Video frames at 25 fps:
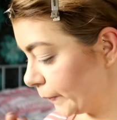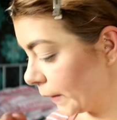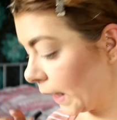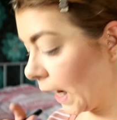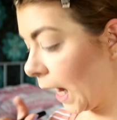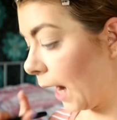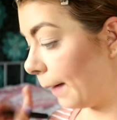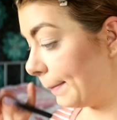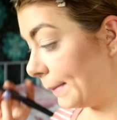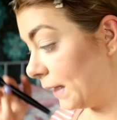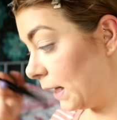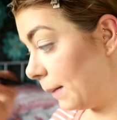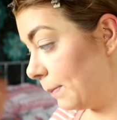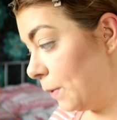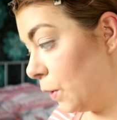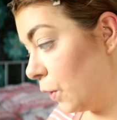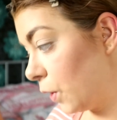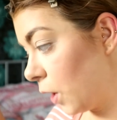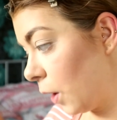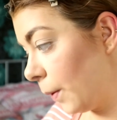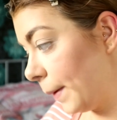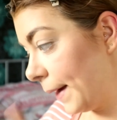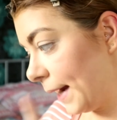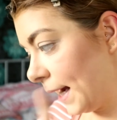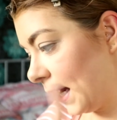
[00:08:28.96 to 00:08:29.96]
I mean, I'm not
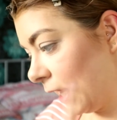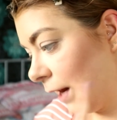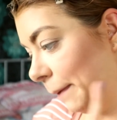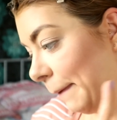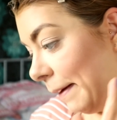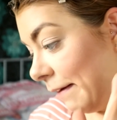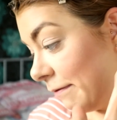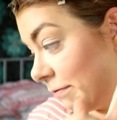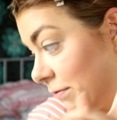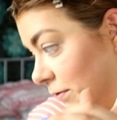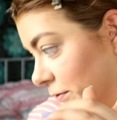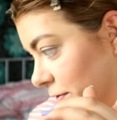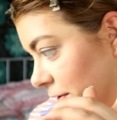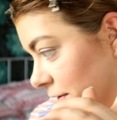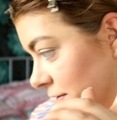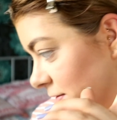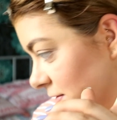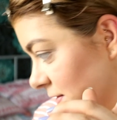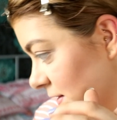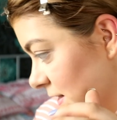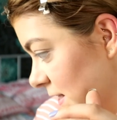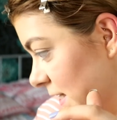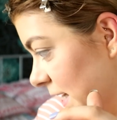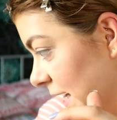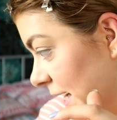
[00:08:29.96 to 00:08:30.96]
going anywhere for the rest
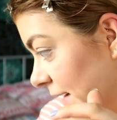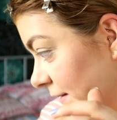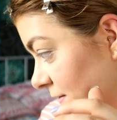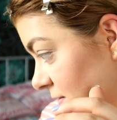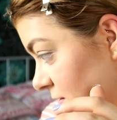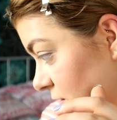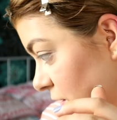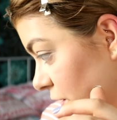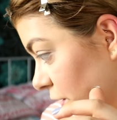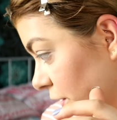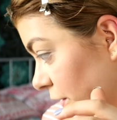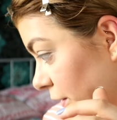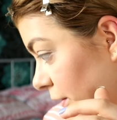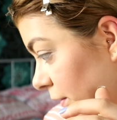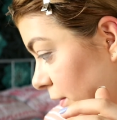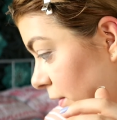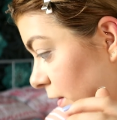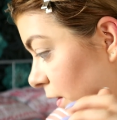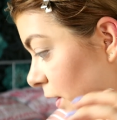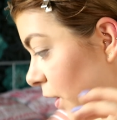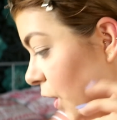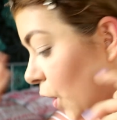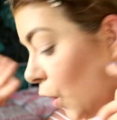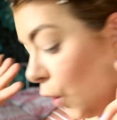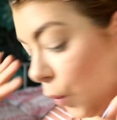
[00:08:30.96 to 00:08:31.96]
of the day, so
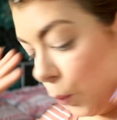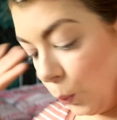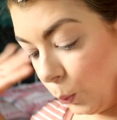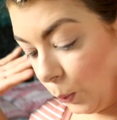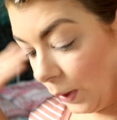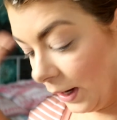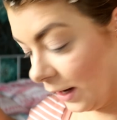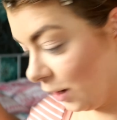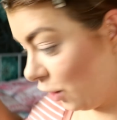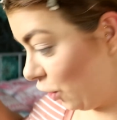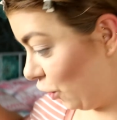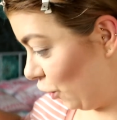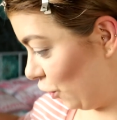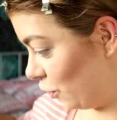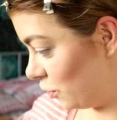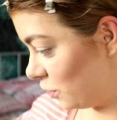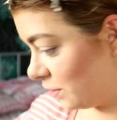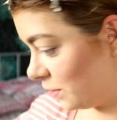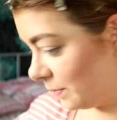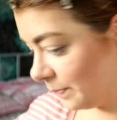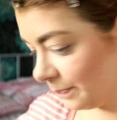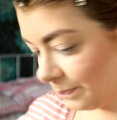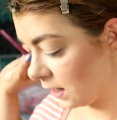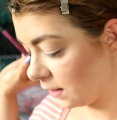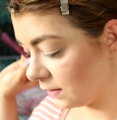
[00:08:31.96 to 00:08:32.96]
we're good.
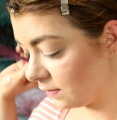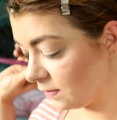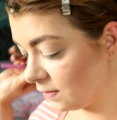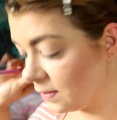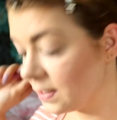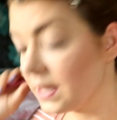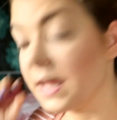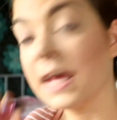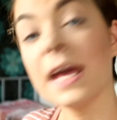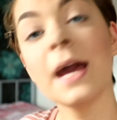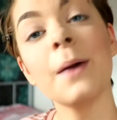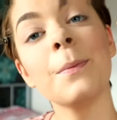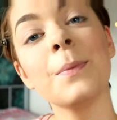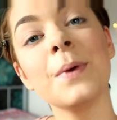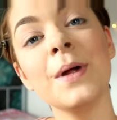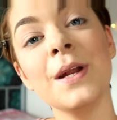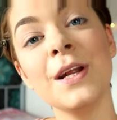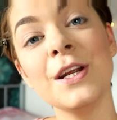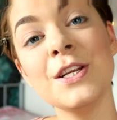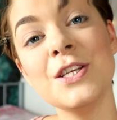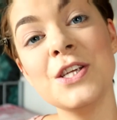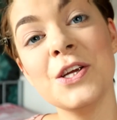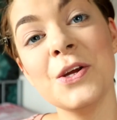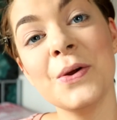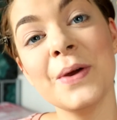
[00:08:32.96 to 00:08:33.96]
Next thing I'm gonna
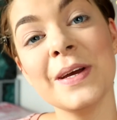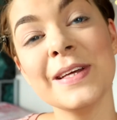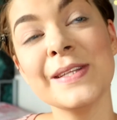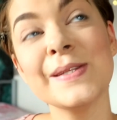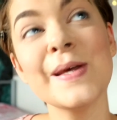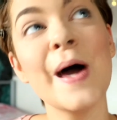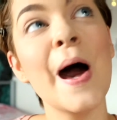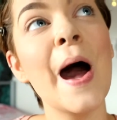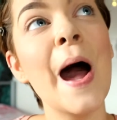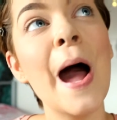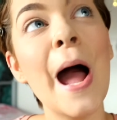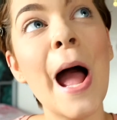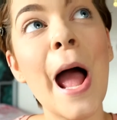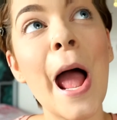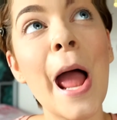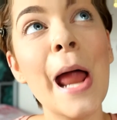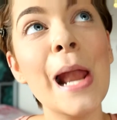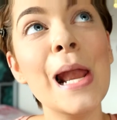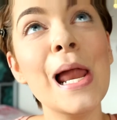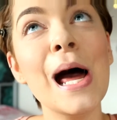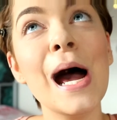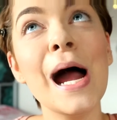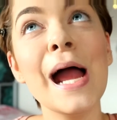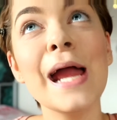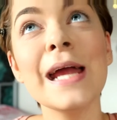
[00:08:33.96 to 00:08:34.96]
do is
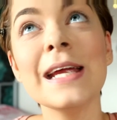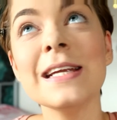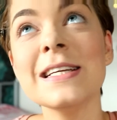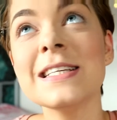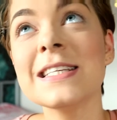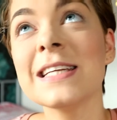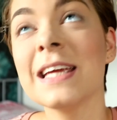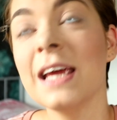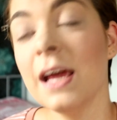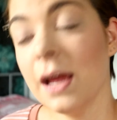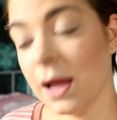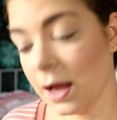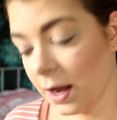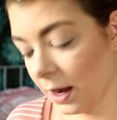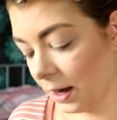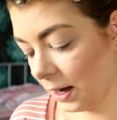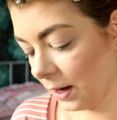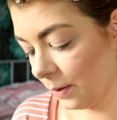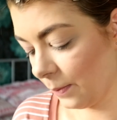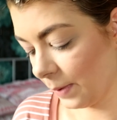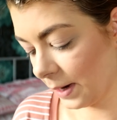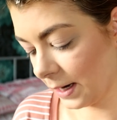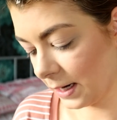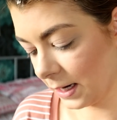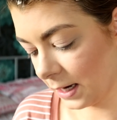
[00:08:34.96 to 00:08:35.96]
highlight. I
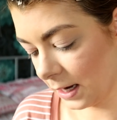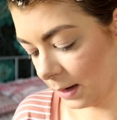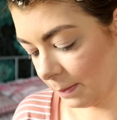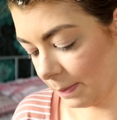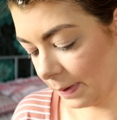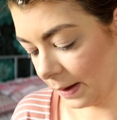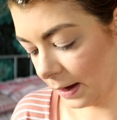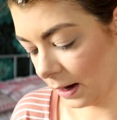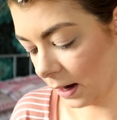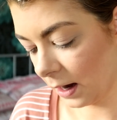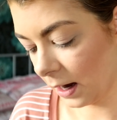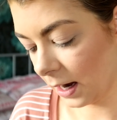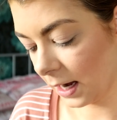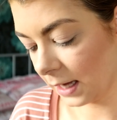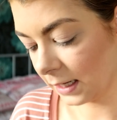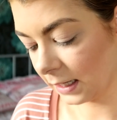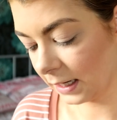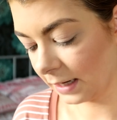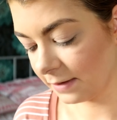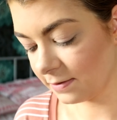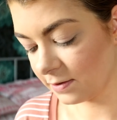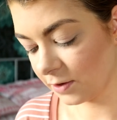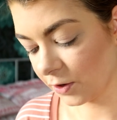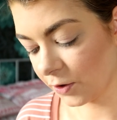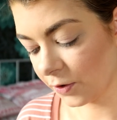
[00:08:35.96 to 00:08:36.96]
went a bit
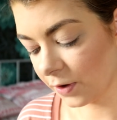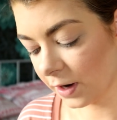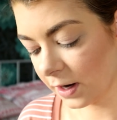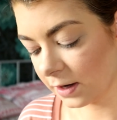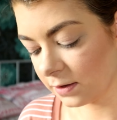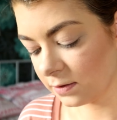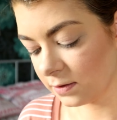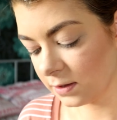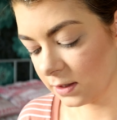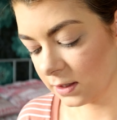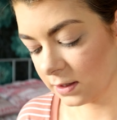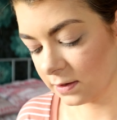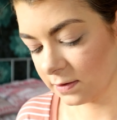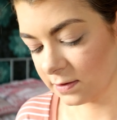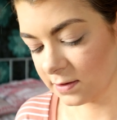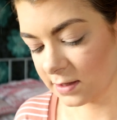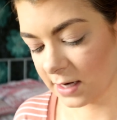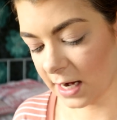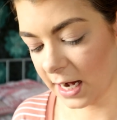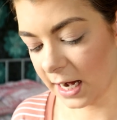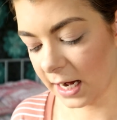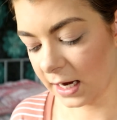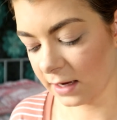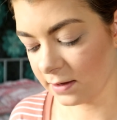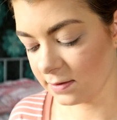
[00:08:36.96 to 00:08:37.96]
highlighter crazy in the
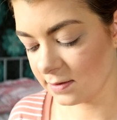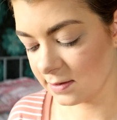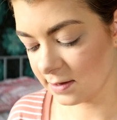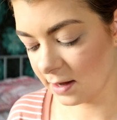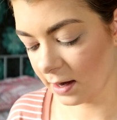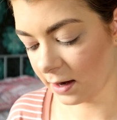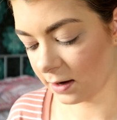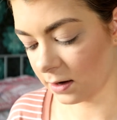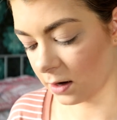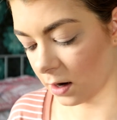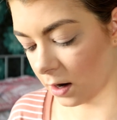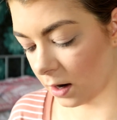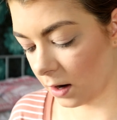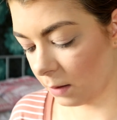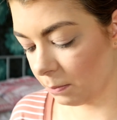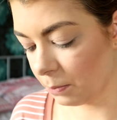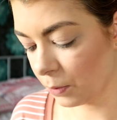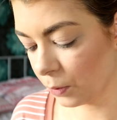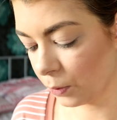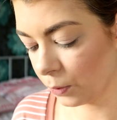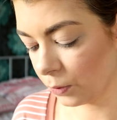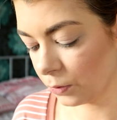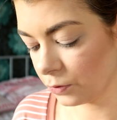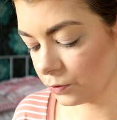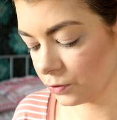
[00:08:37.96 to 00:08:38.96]
States, and I
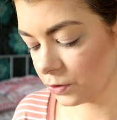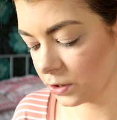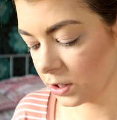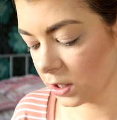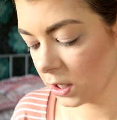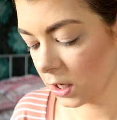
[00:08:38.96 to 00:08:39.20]
bought